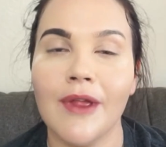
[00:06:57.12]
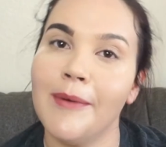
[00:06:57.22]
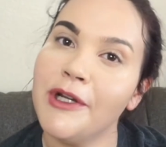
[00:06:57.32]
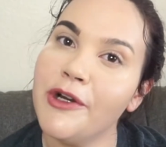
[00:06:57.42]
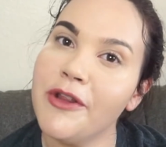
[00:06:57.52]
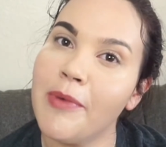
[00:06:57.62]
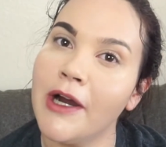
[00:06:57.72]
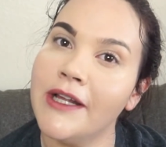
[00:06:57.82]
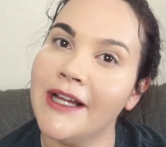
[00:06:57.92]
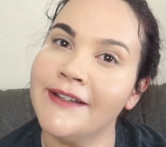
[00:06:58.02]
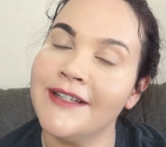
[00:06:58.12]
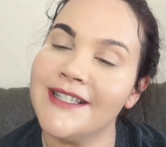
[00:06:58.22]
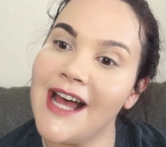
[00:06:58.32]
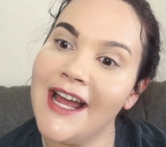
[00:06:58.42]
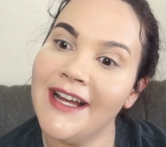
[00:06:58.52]
I'm gonna go to the party like
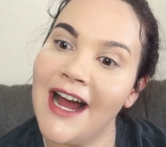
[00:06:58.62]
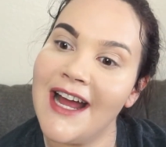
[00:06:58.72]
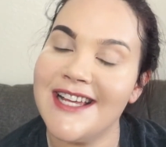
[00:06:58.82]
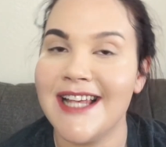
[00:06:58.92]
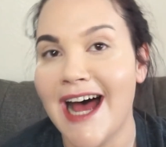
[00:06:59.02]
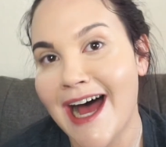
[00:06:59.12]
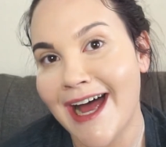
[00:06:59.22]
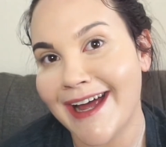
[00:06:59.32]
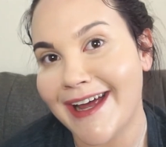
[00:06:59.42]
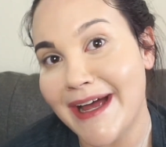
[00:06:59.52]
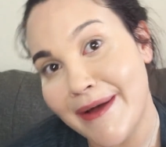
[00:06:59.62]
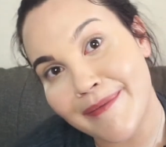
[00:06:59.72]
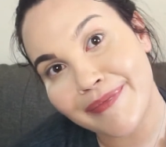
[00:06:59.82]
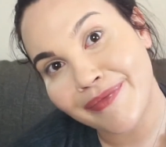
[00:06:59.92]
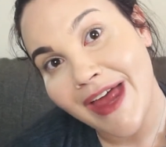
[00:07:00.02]
this. Hi guys, I am